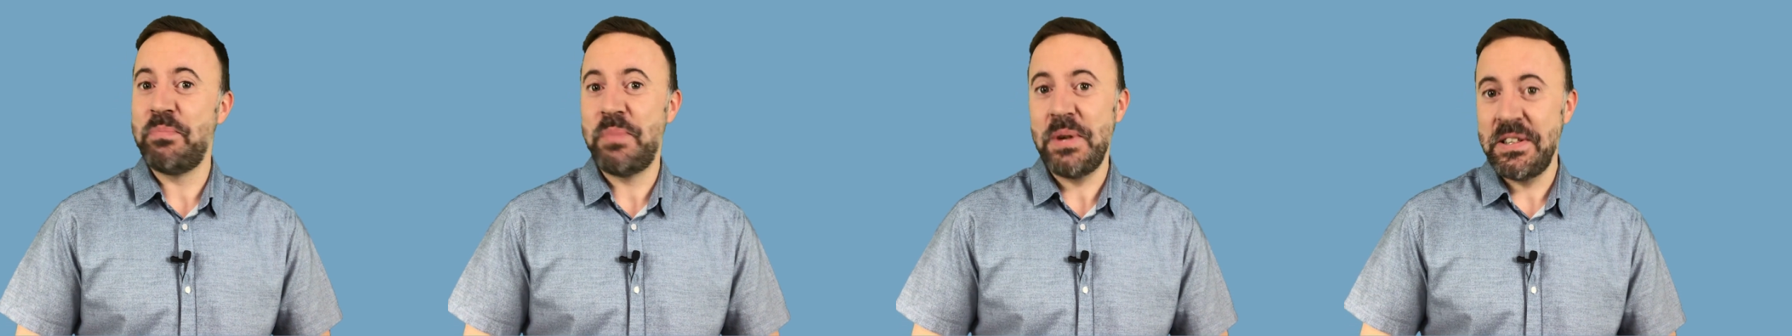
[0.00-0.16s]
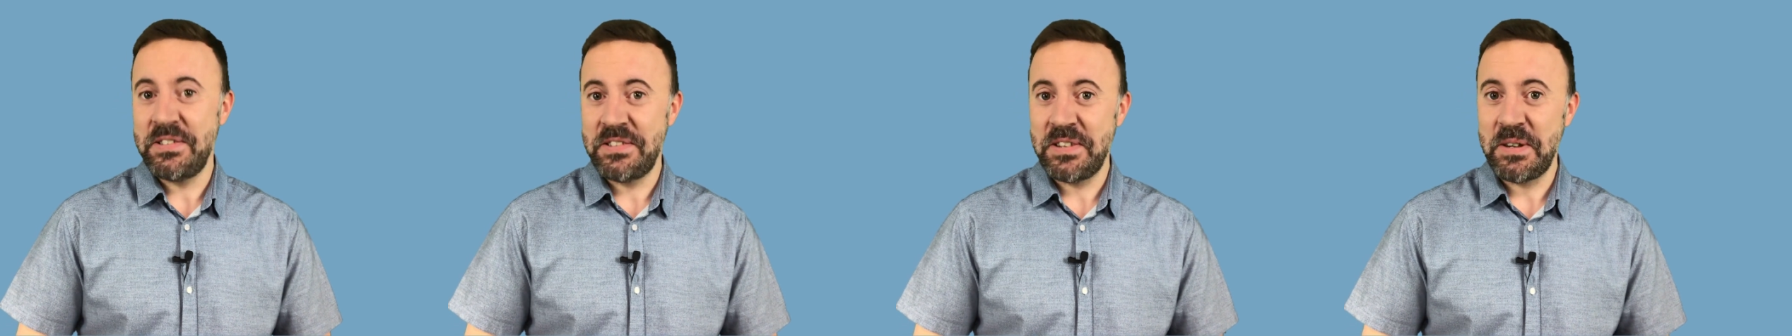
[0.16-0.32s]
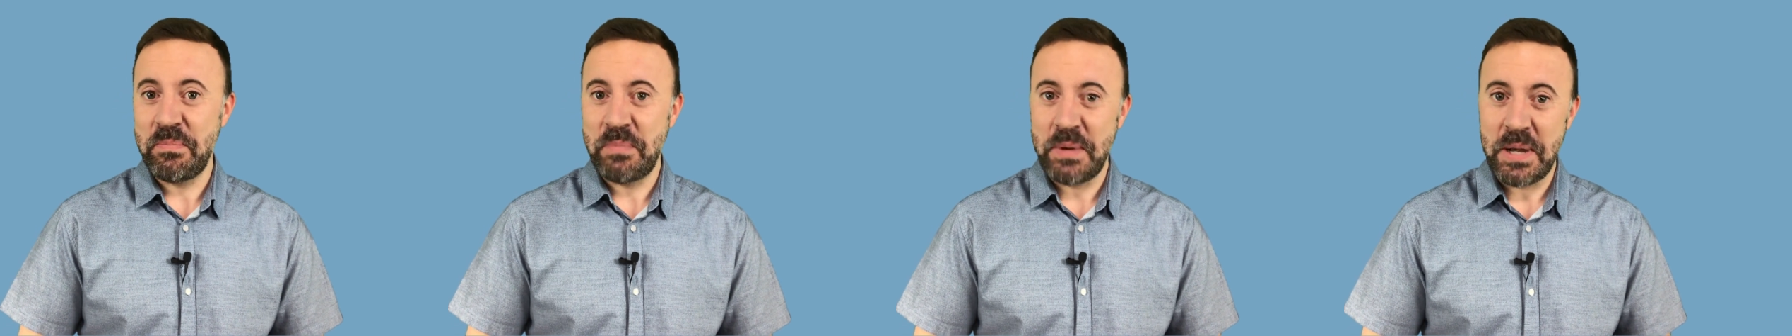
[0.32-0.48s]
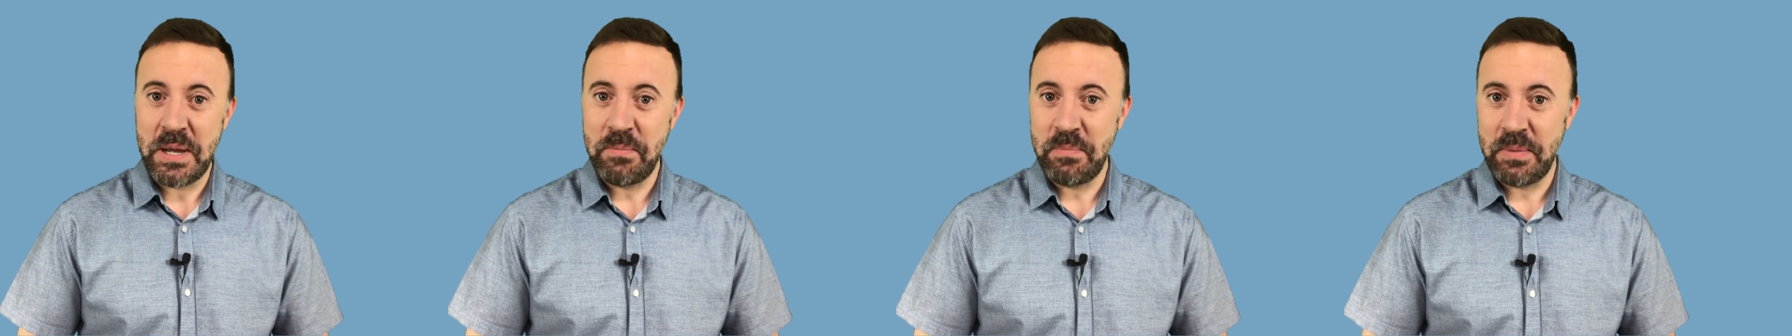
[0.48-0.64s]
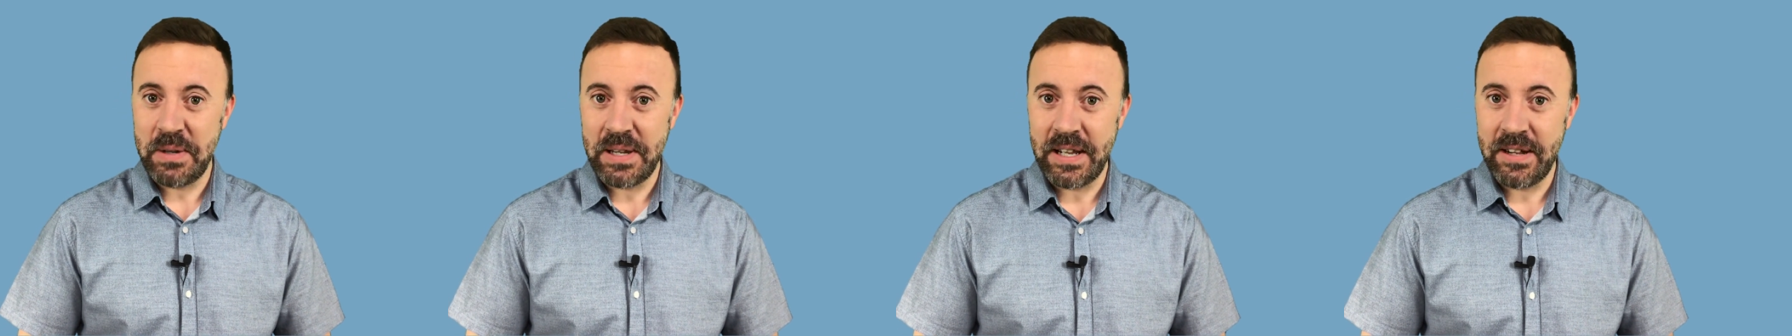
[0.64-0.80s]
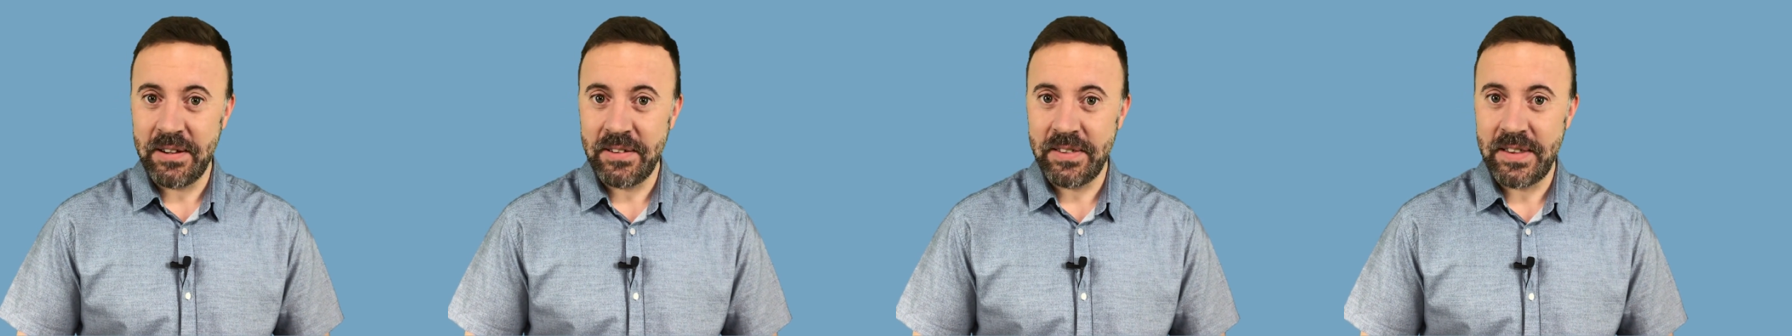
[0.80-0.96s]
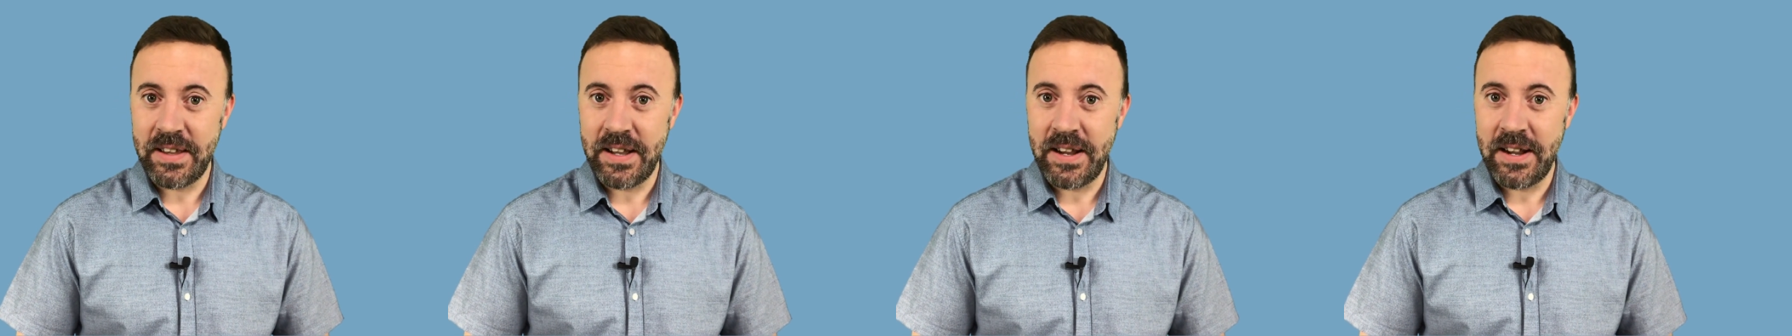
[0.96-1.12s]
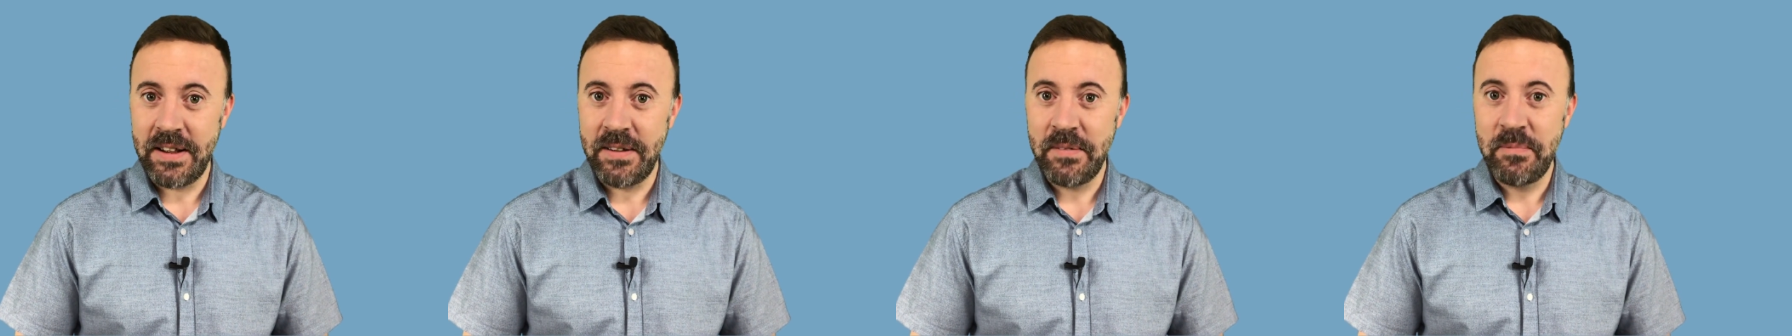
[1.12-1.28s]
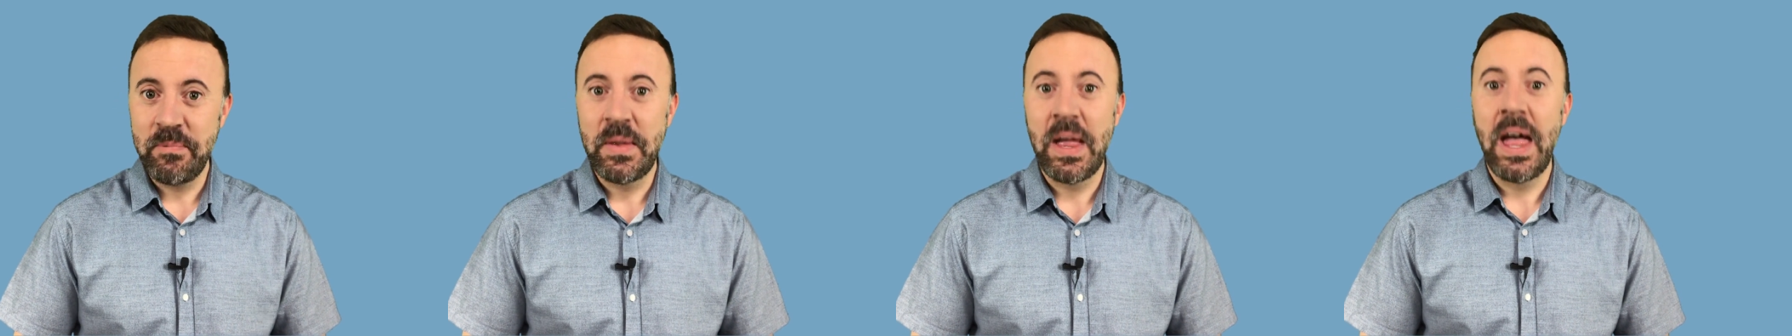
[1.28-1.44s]
busy people out
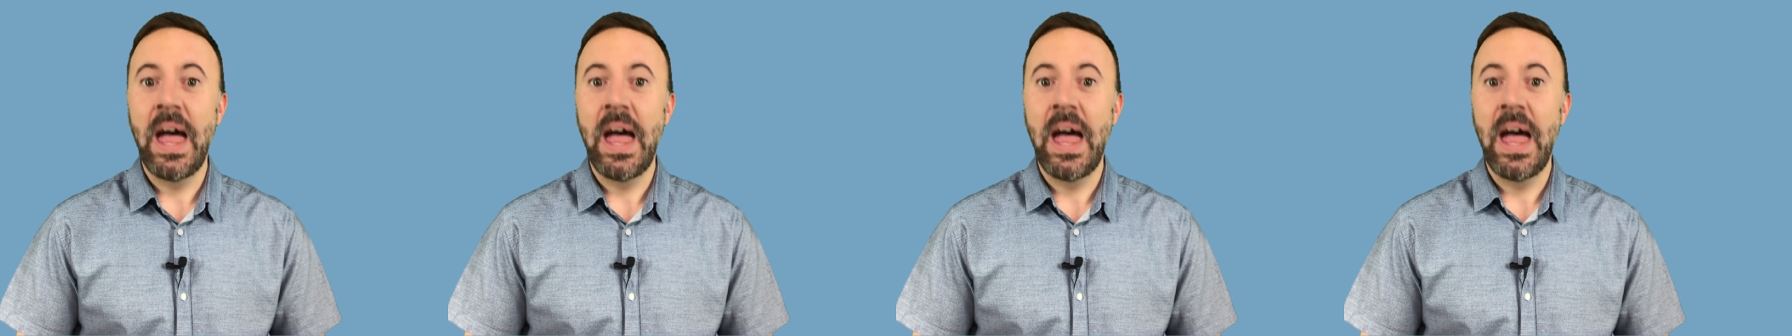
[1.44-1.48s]
there.